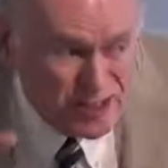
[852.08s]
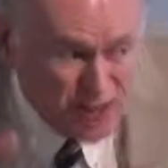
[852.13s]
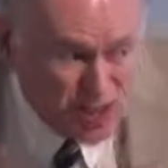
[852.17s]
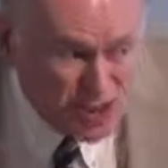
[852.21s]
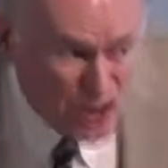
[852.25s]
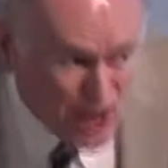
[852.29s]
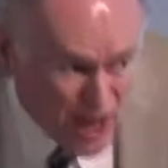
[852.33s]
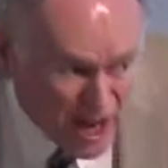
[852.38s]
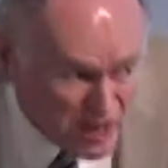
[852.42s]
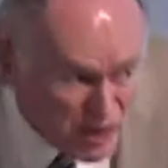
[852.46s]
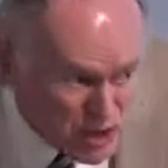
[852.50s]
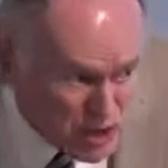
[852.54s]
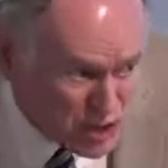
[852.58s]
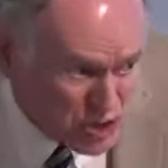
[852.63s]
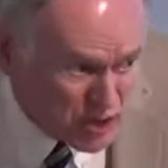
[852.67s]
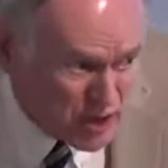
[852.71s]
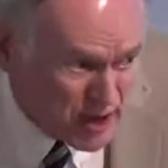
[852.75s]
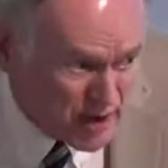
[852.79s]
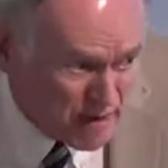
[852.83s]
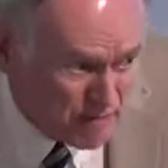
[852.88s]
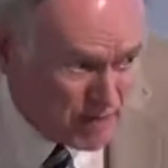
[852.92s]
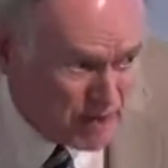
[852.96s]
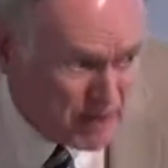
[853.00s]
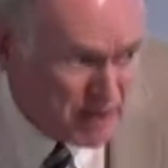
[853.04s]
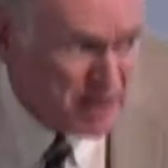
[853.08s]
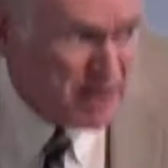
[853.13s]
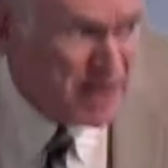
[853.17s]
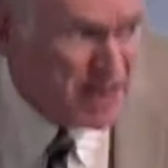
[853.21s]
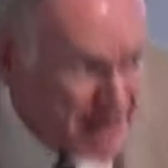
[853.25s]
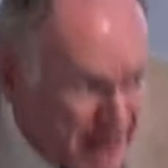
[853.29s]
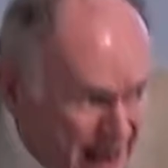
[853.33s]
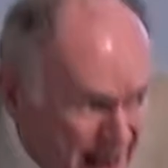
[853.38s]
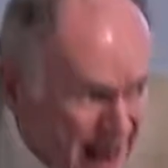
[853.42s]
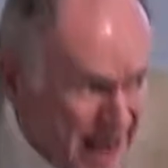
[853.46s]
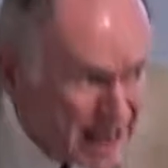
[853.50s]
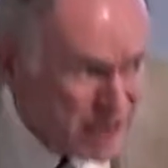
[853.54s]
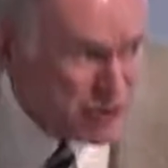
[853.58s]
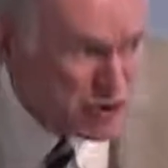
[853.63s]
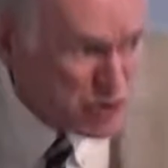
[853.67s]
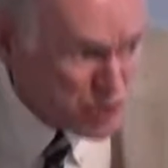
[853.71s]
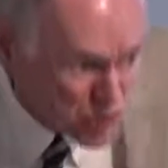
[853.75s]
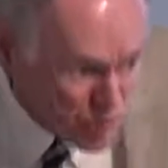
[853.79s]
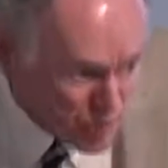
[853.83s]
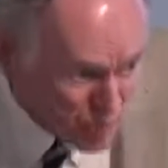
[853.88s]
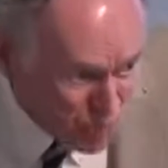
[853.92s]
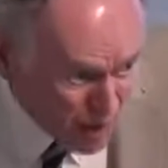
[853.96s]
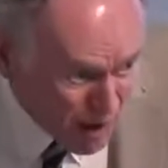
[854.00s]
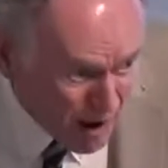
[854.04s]
judge them. He has
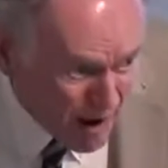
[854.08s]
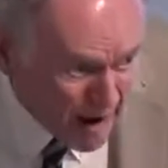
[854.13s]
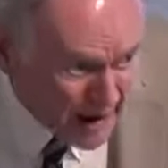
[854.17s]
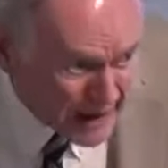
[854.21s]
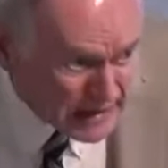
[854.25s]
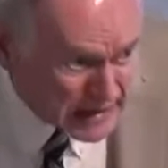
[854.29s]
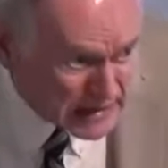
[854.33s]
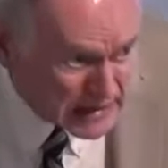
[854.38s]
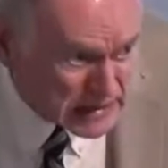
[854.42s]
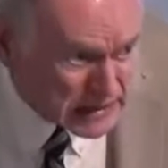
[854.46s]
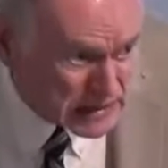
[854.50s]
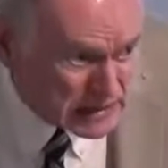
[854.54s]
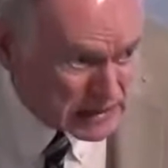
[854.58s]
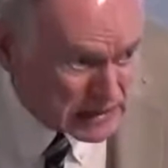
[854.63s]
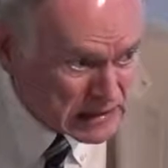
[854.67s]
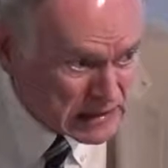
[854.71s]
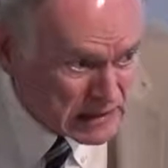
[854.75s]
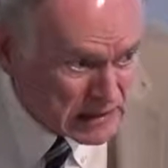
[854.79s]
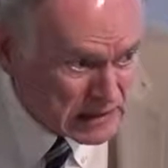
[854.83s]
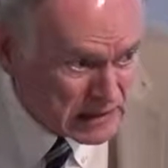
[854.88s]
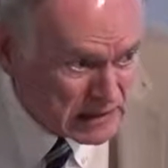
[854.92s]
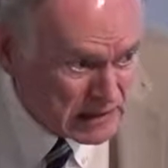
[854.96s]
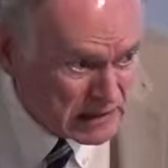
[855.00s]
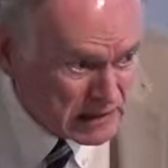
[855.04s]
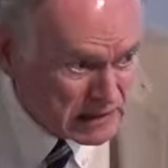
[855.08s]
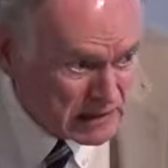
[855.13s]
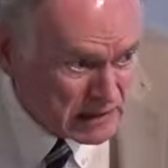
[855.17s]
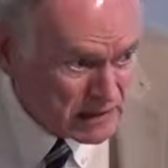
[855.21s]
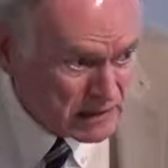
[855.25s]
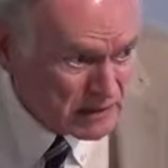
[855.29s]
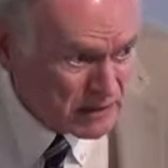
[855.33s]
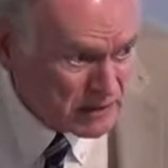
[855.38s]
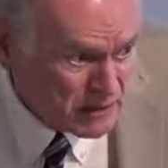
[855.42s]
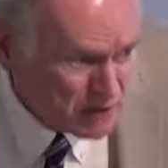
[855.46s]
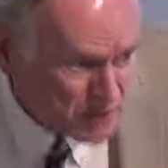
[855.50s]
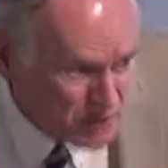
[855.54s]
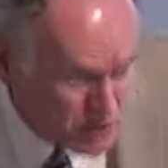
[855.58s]
the right to